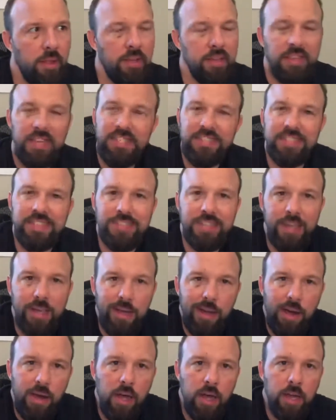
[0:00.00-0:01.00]
let's
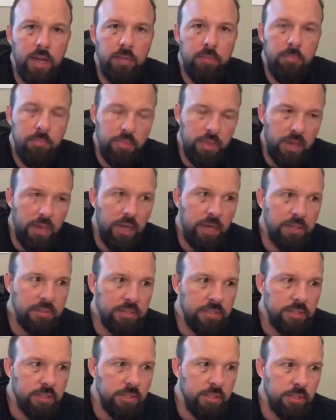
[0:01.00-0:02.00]
say I'm
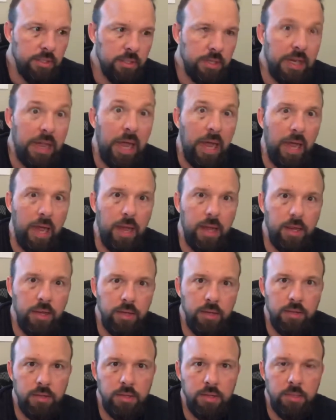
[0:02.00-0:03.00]
that guy
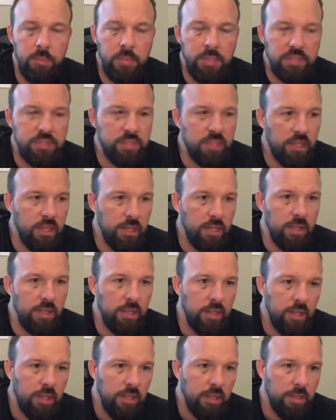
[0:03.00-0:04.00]
let me say
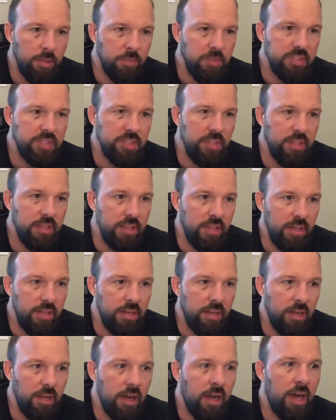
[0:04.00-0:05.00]
let me say
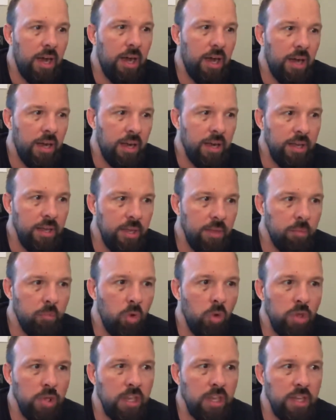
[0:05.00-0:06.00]
that I am
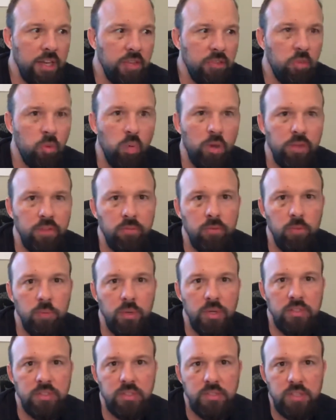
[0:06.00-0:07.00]
only getting 22
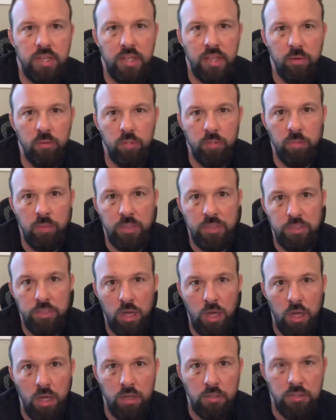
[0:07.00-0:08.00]
minutes a day with my
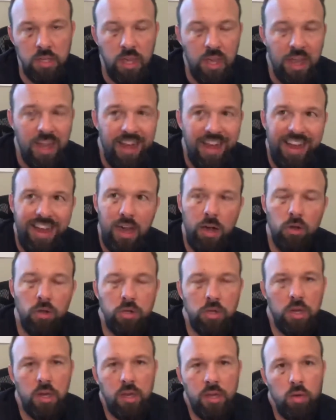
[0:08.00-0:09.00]
child. How
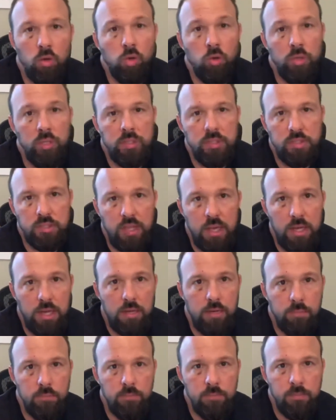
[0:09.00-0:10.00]
can I increase
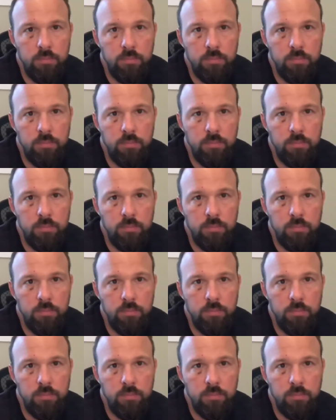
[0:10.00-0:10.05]
that?